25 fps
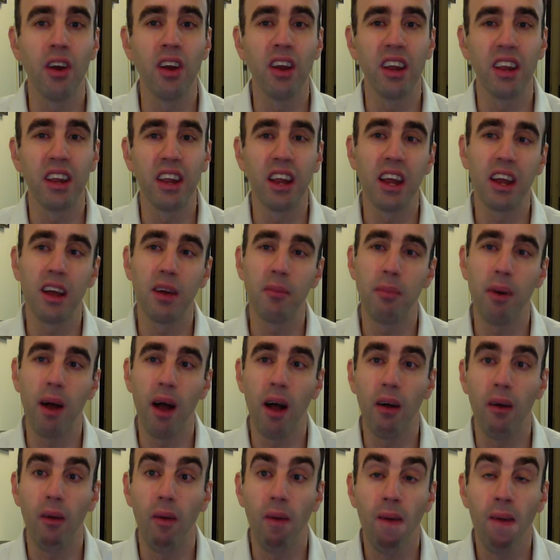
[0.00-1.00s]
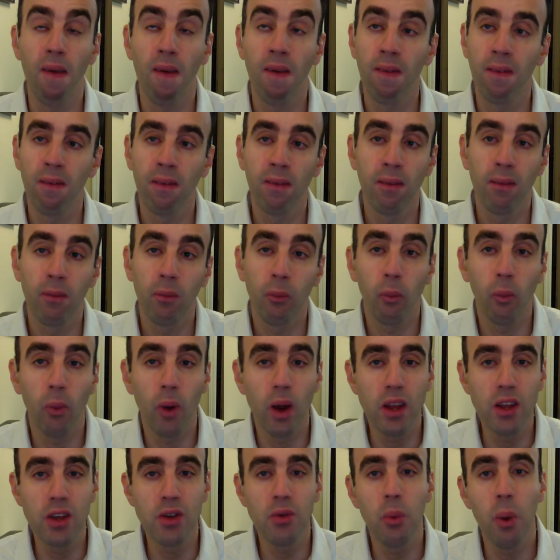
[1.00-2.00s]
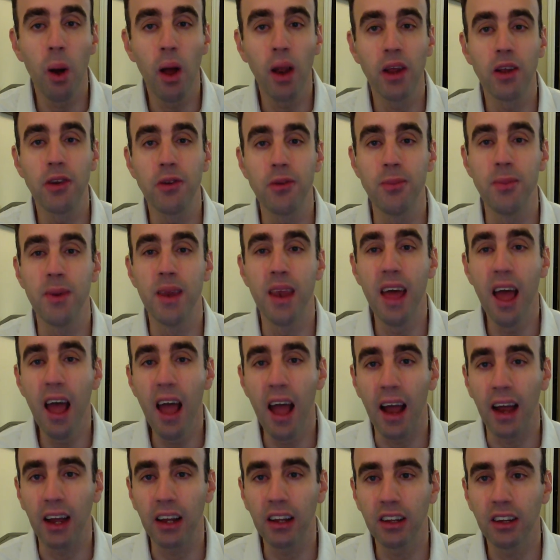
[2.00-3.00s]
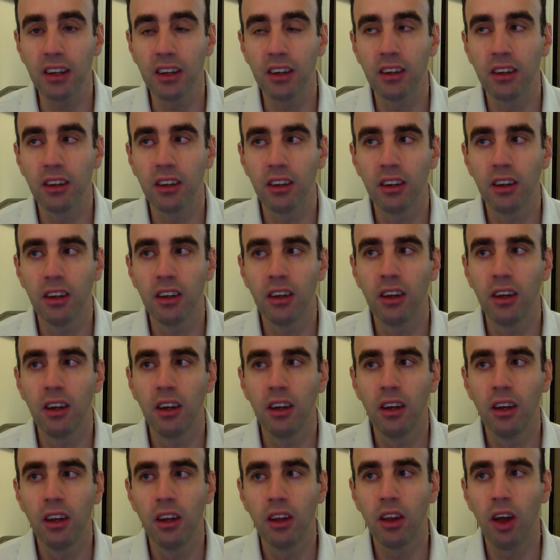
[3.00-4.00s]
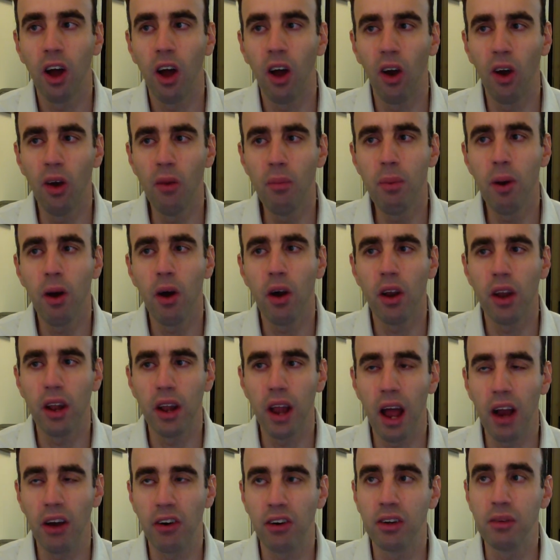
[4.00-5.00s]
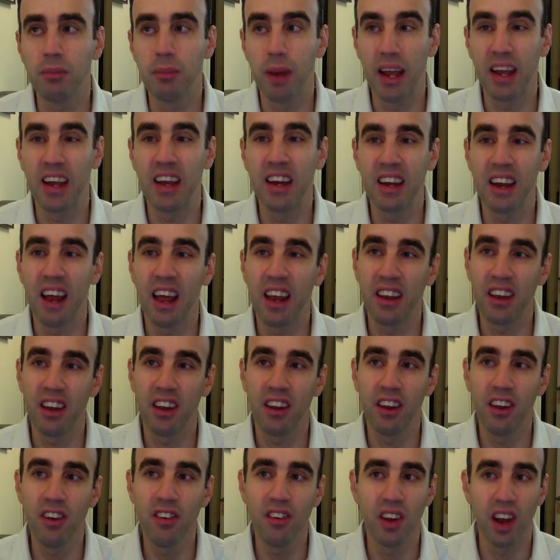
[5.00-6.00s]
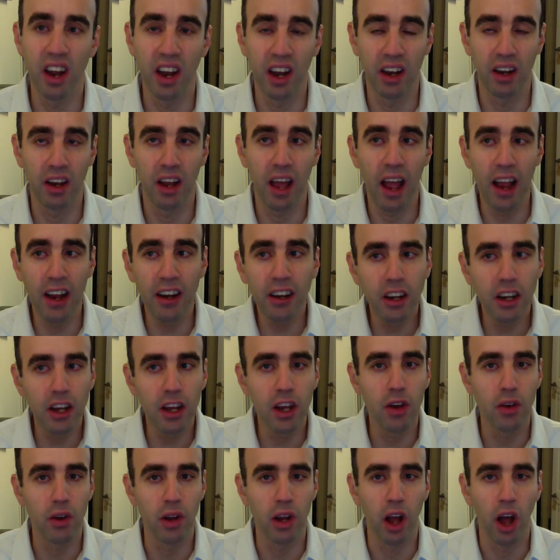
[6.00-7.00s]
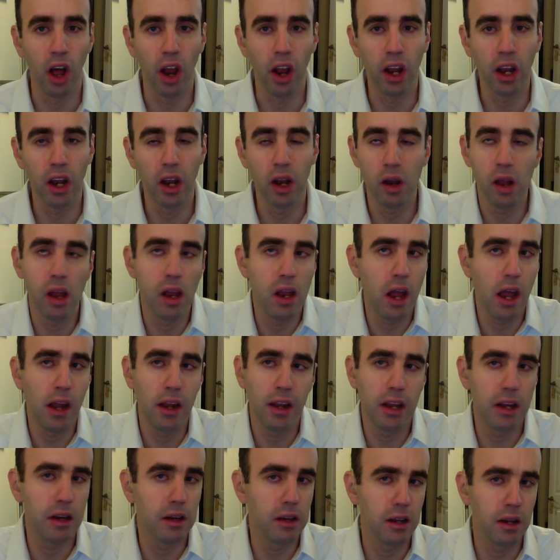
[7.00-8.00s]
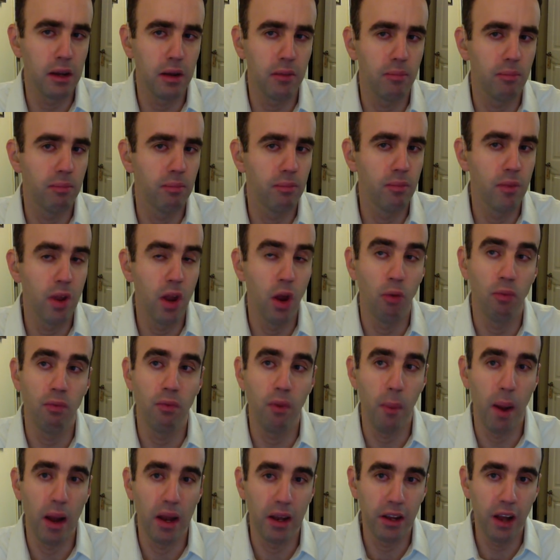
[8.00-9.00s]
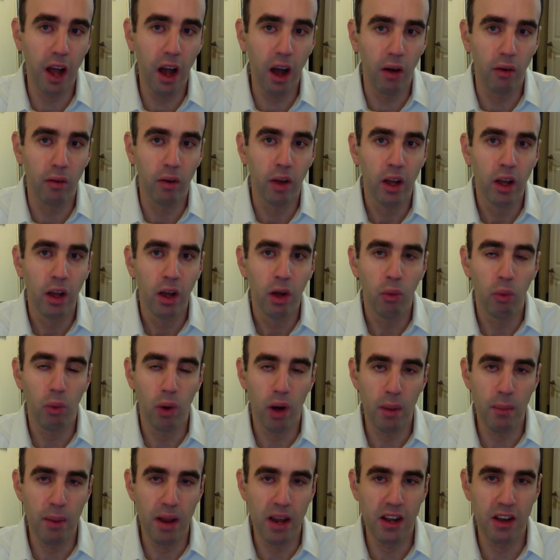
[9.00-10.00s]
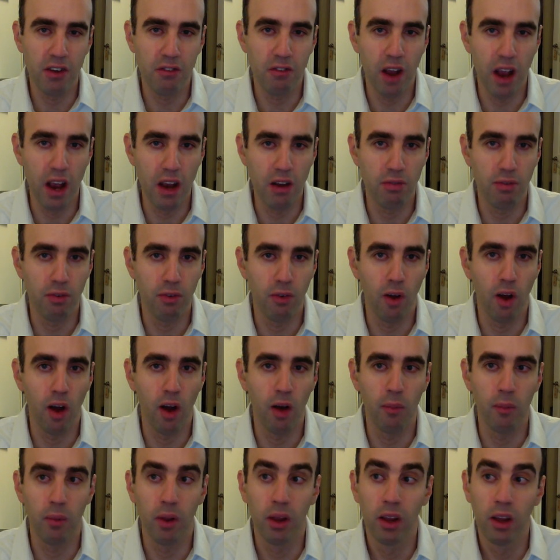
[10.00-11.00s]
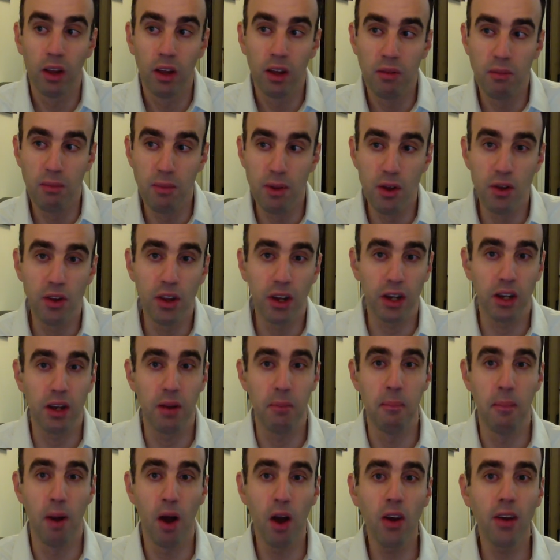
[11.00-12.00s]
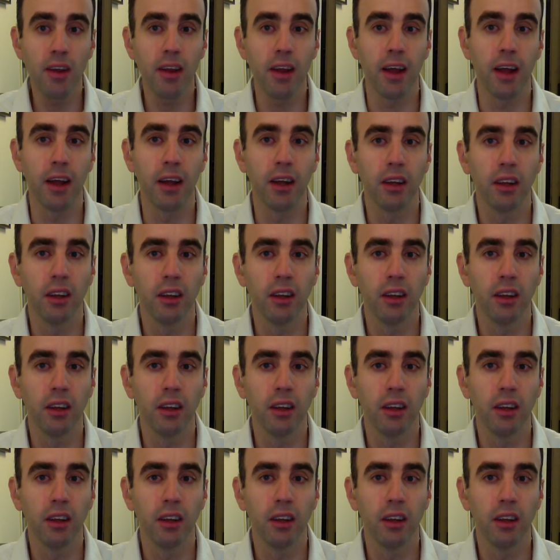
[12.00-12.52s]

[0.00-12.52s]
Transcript: to think about what you want to do next. The hard part is actually making that decision and executing on it. And I, I think this, you know, for myself, when I made the change from music to marketing,